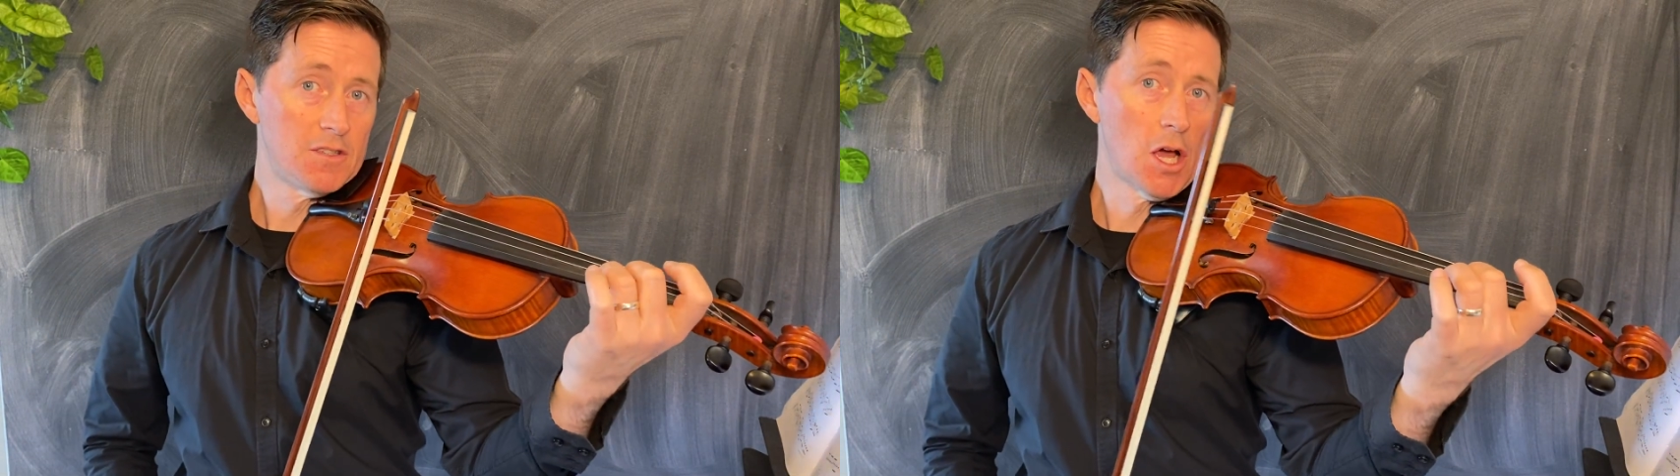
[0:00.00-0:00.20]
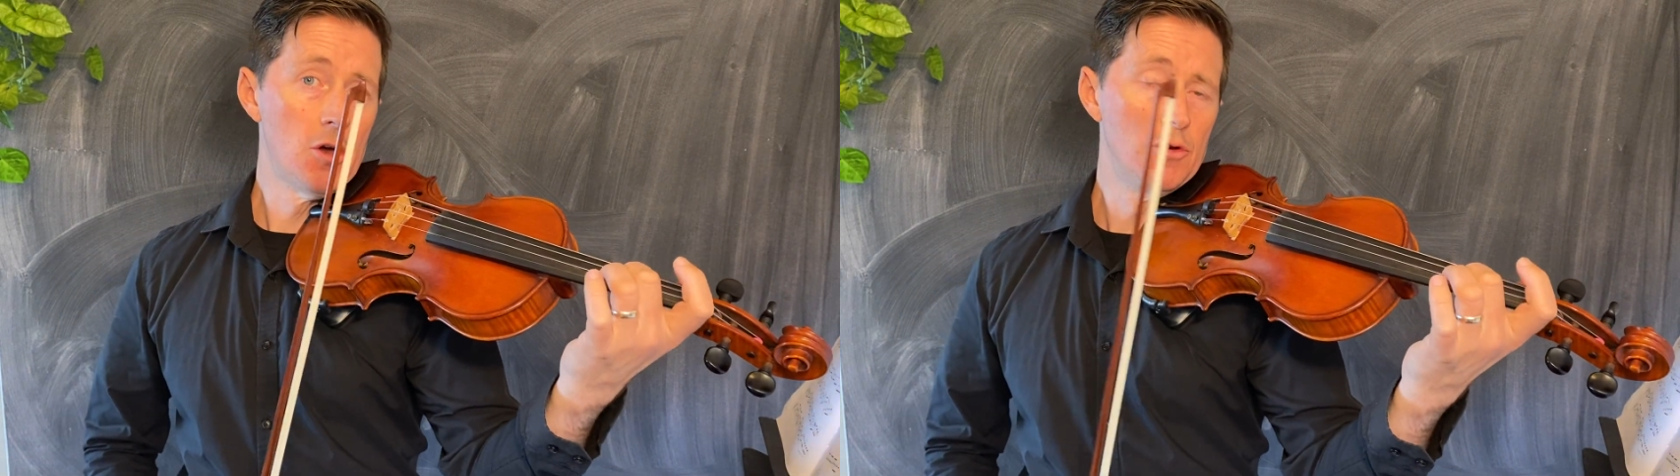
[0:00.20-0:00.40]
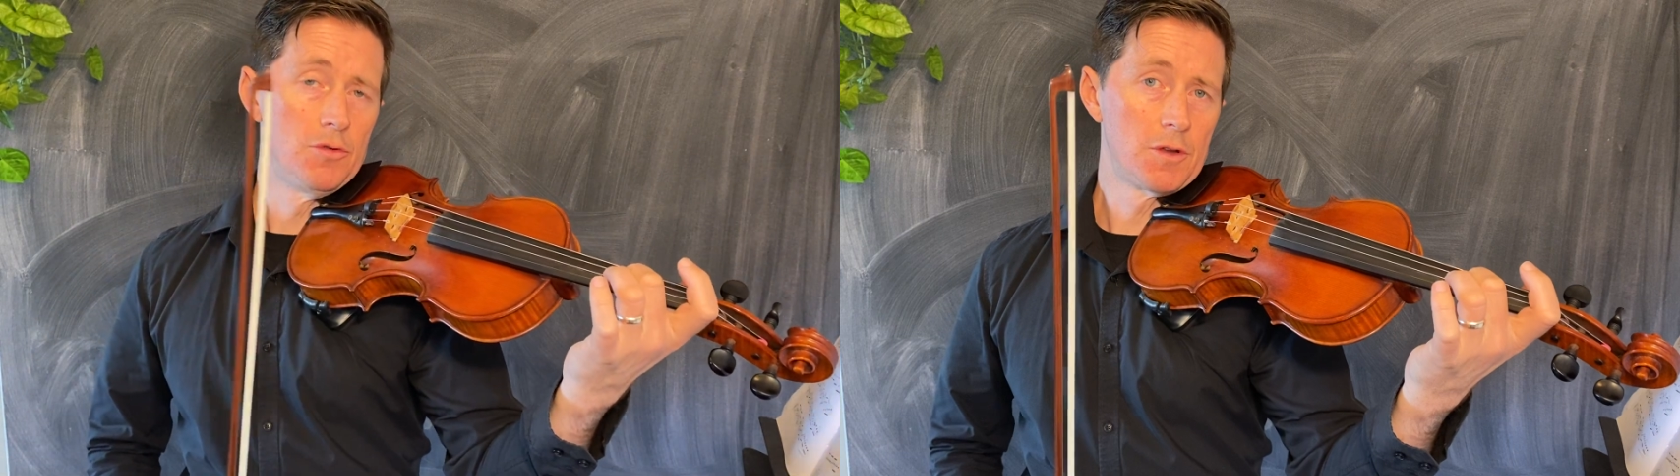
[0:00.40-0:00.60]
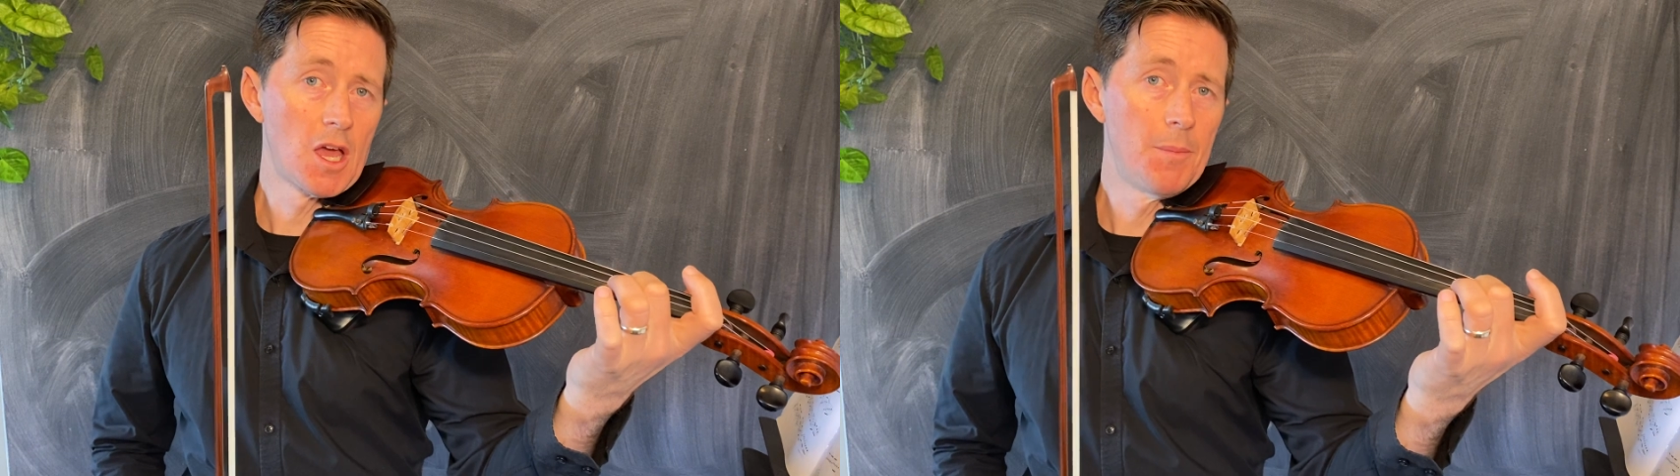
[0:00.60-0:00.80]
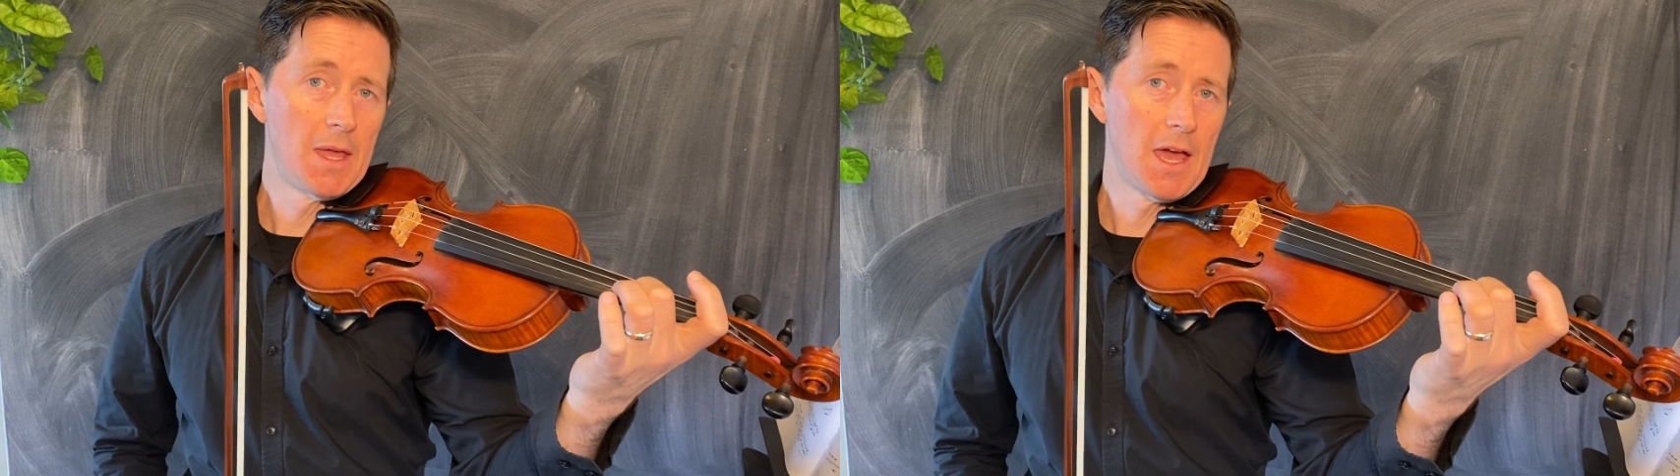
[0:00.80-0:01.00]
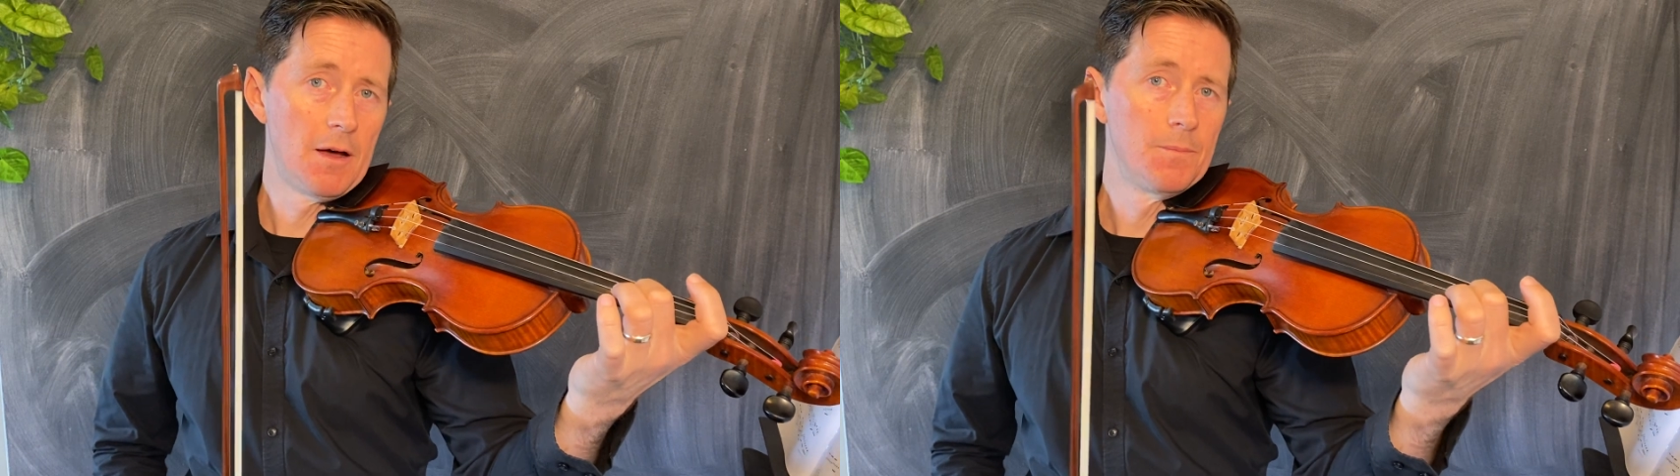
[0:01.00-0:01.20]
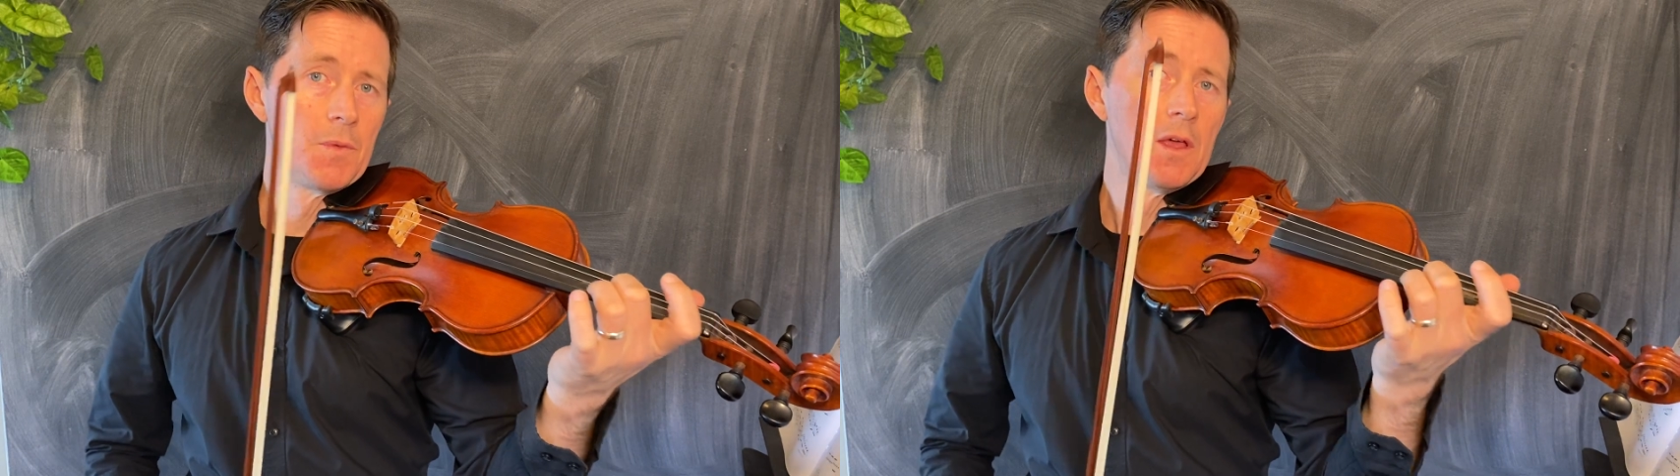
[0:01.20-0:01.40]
tone coming out.